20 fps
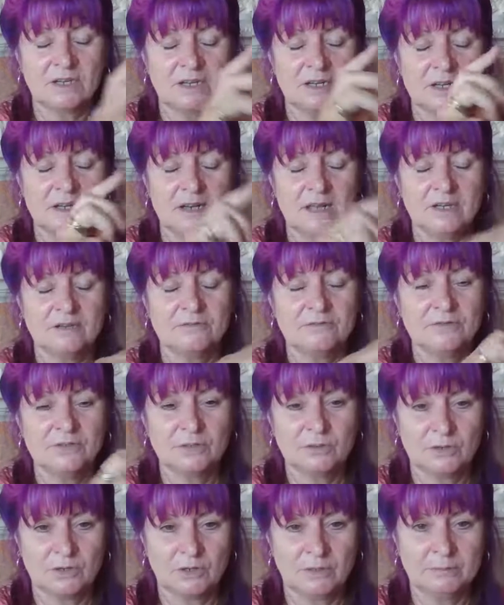I love
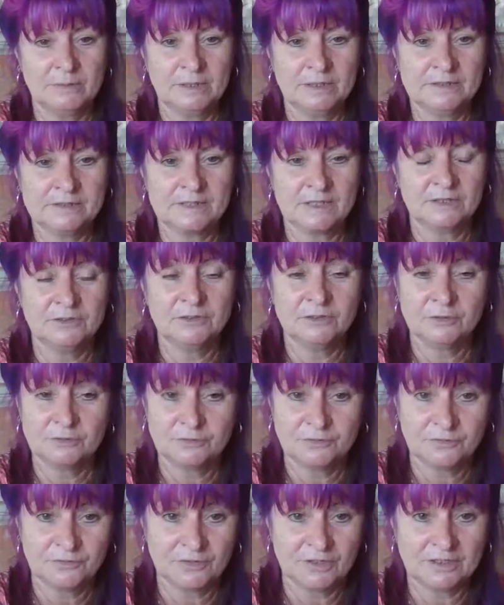your comments and your
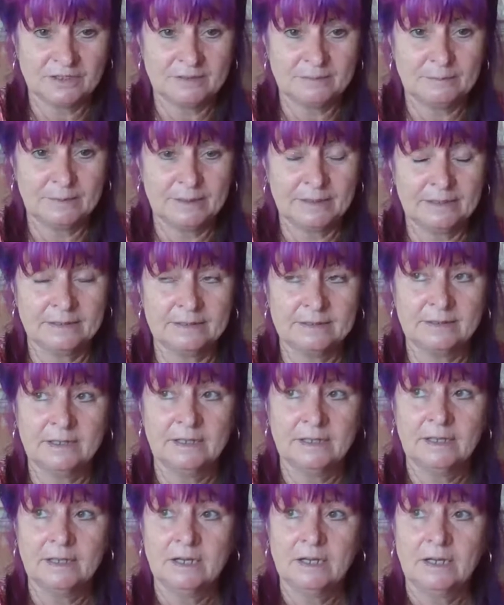feedback.
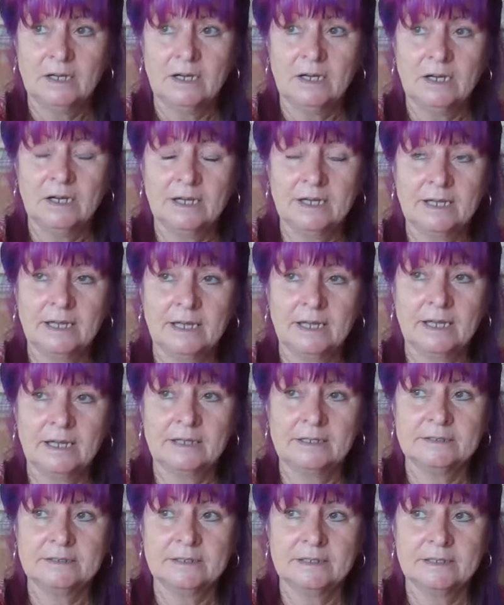I
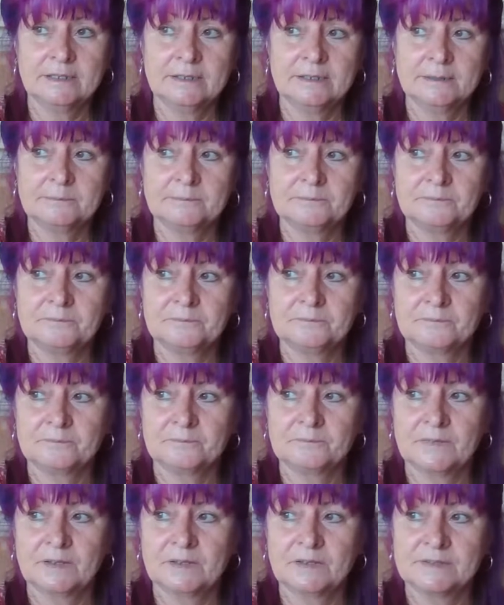had
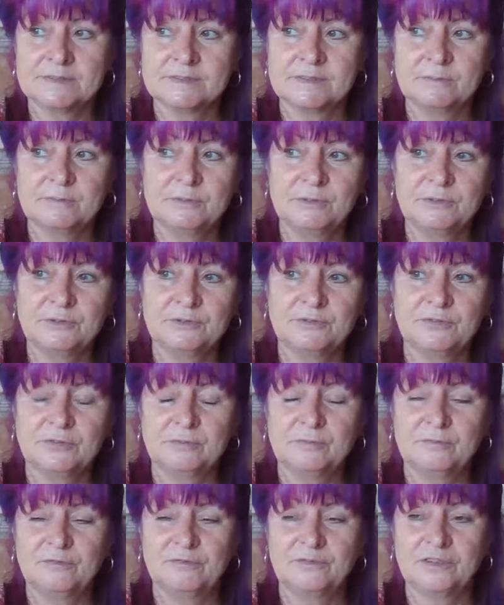some
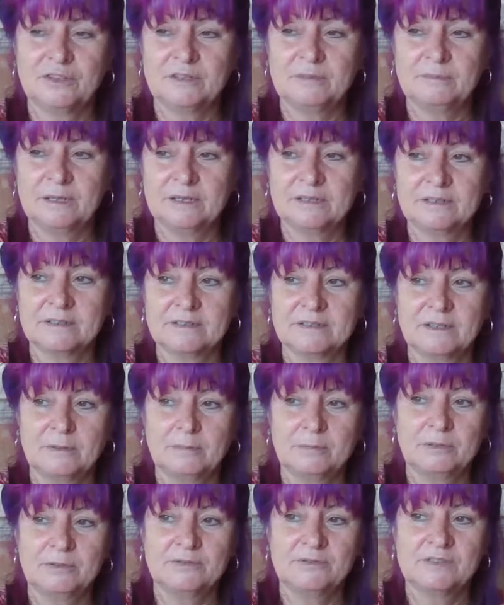beautiful feedback a
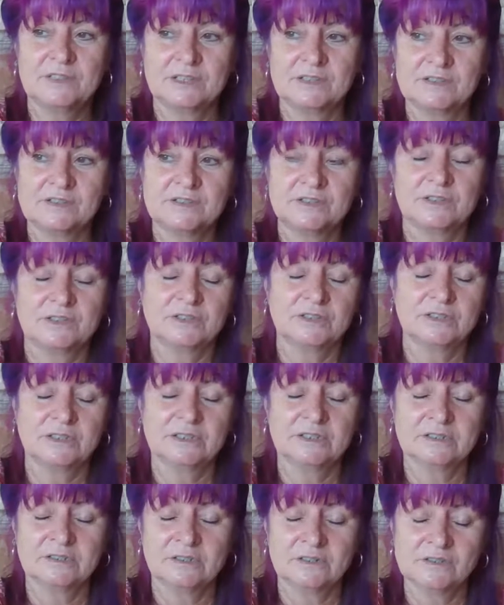couple of days ago,
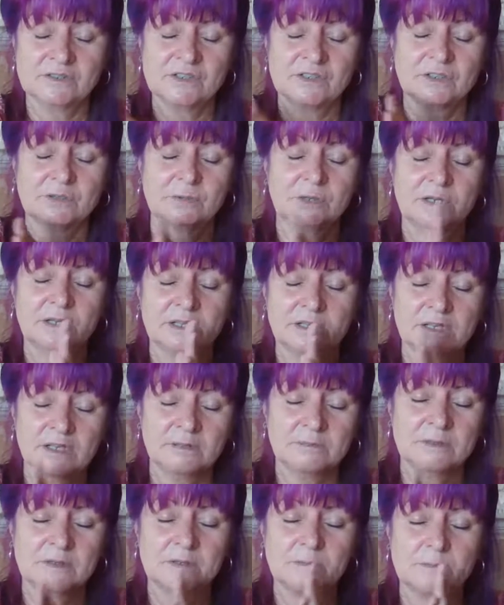and I tell you what, it
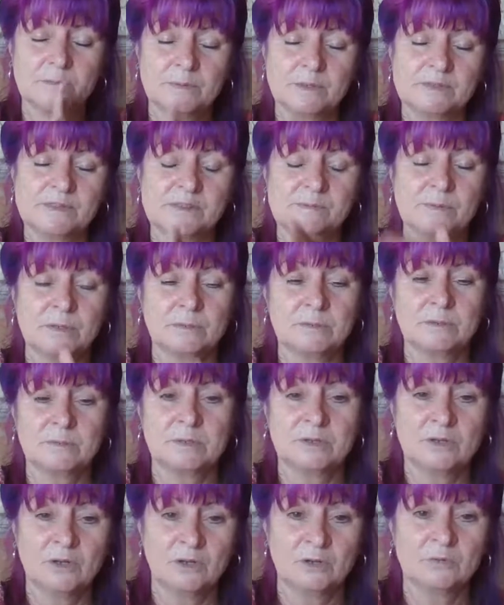came at the best moment
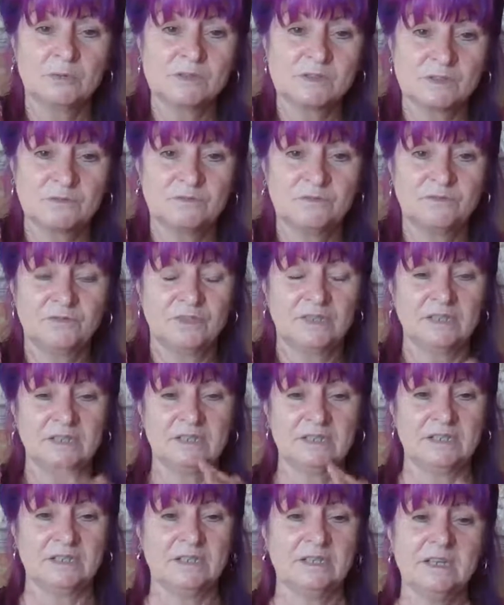when I wasn't
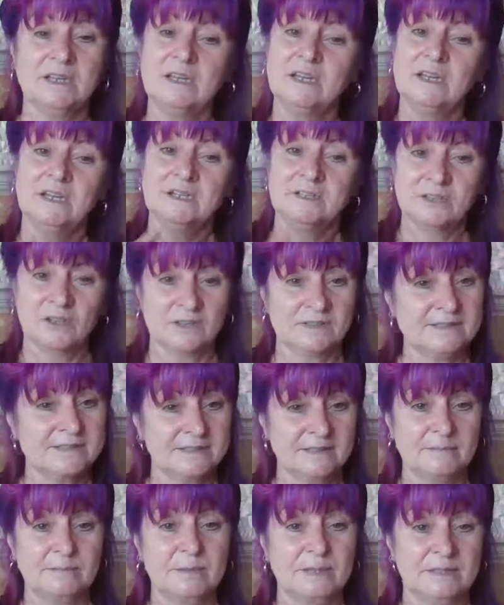feeling
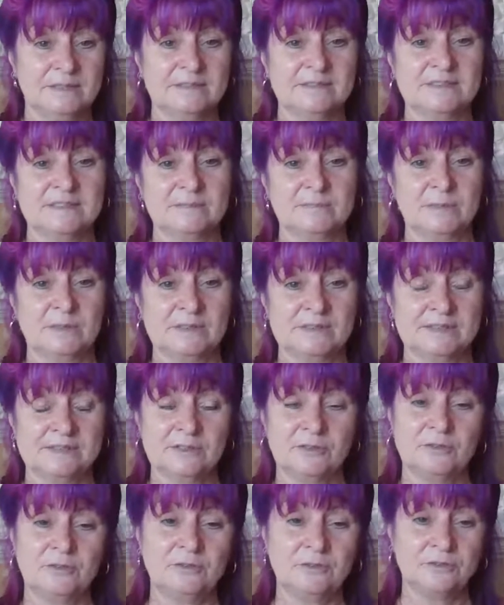nicely balanced
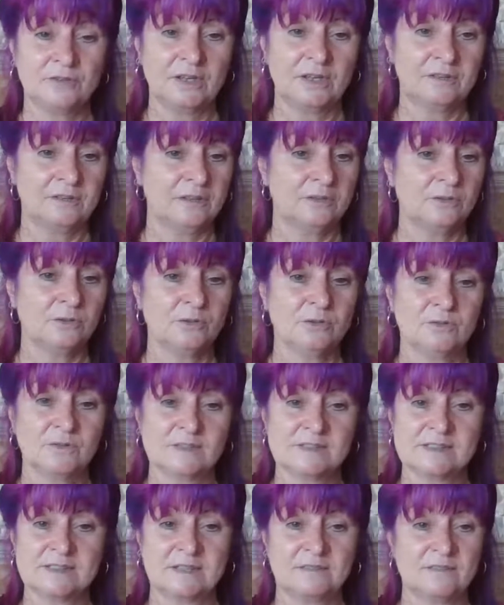myself, and then all of a
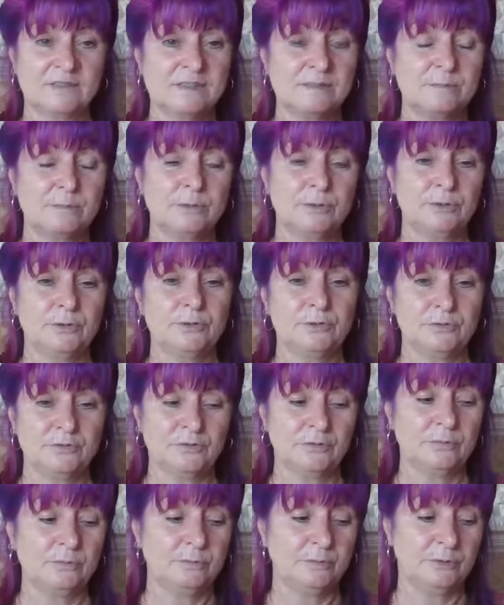sudden this
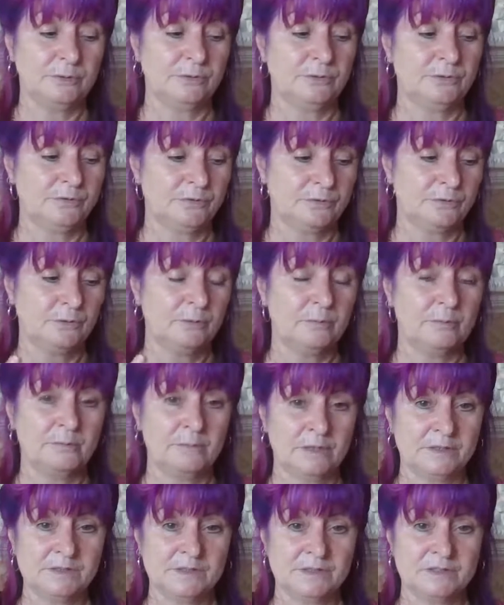beautiful
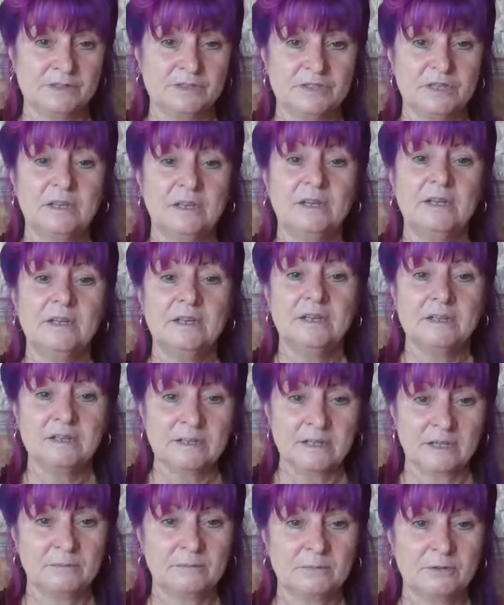message
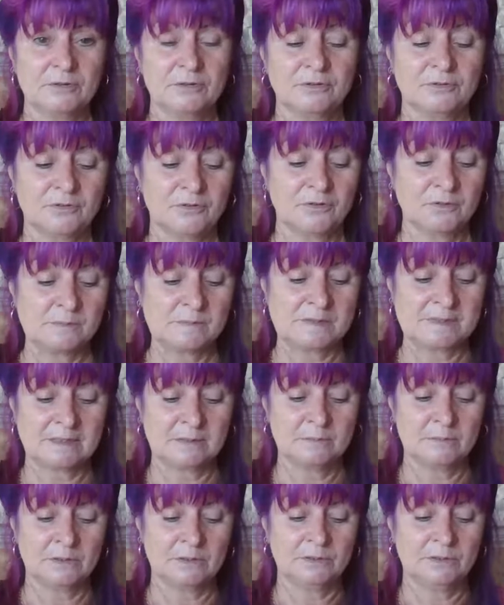came through from
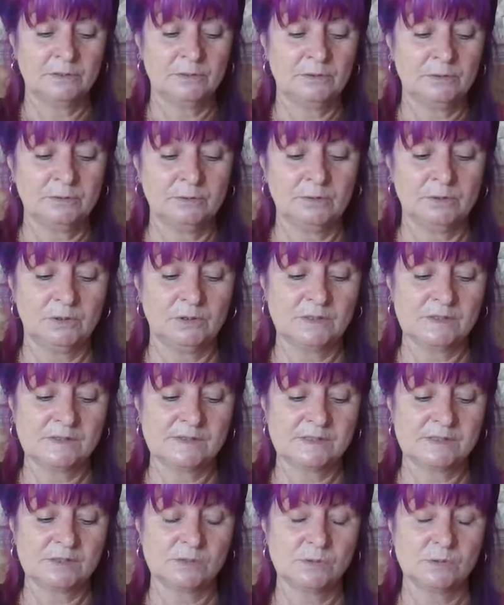someone who I
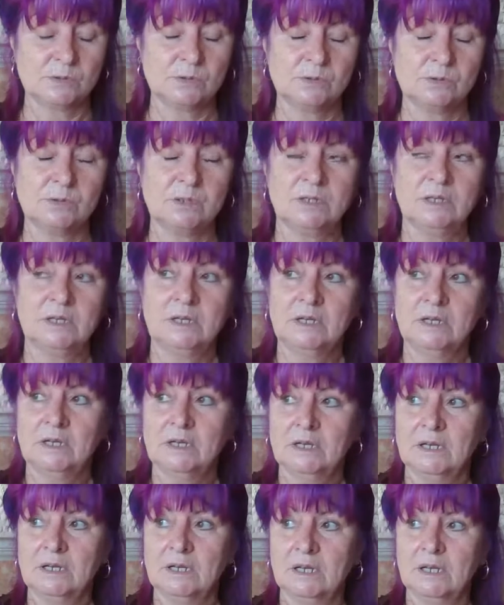saw
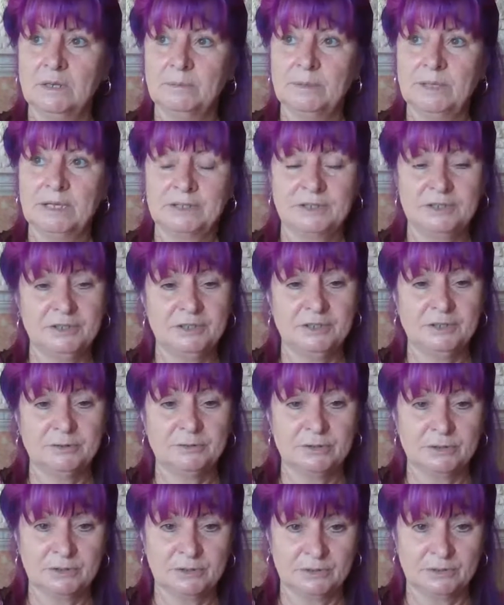about a
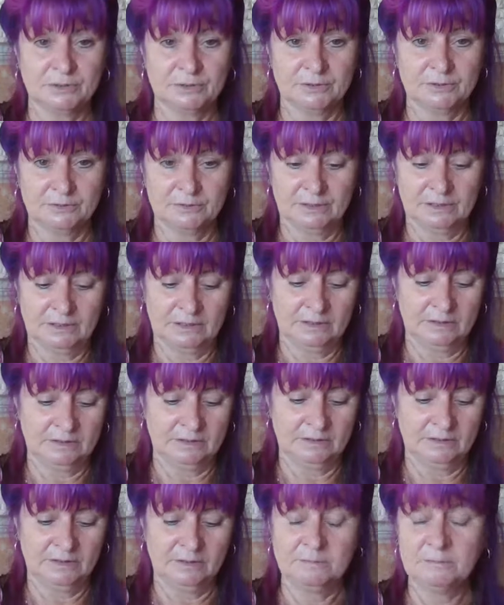year ago
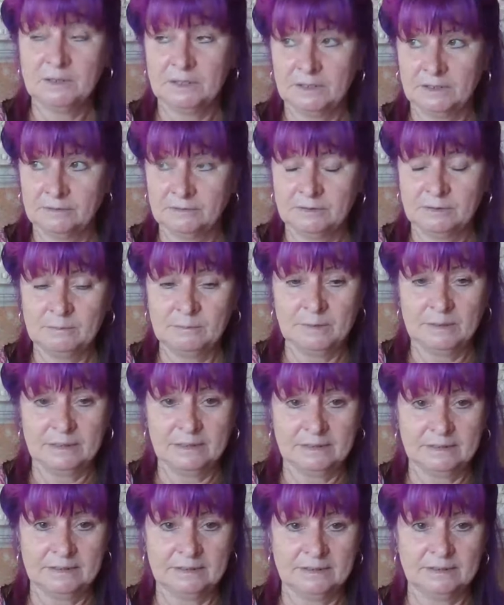here in
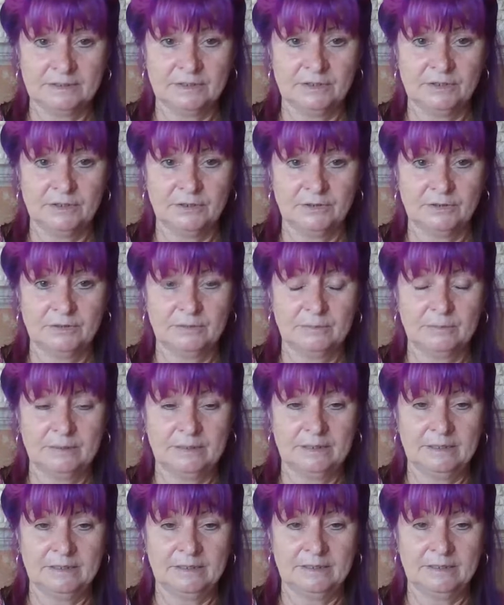Bali at the yoga
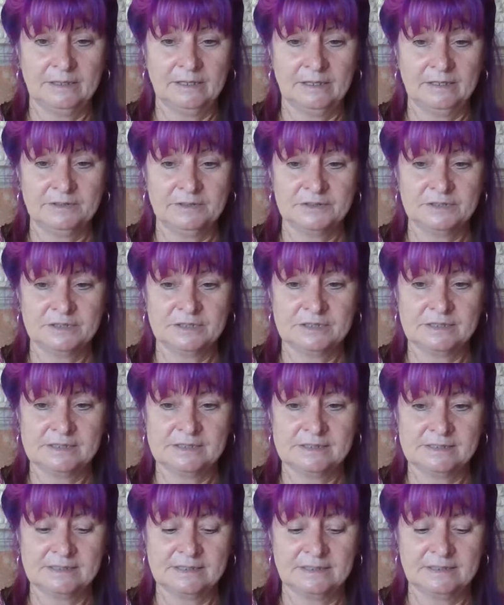barn, and
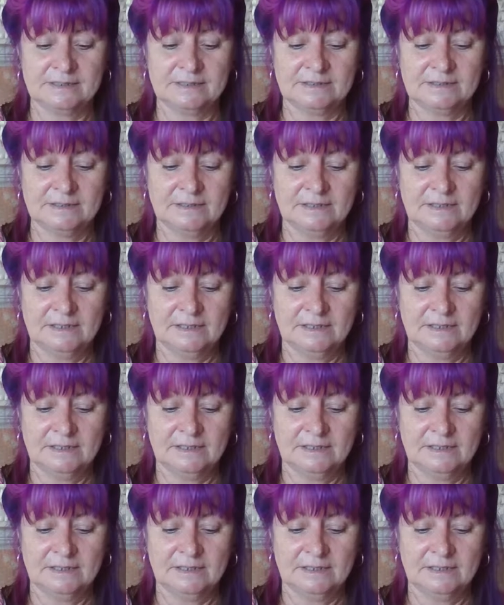she said,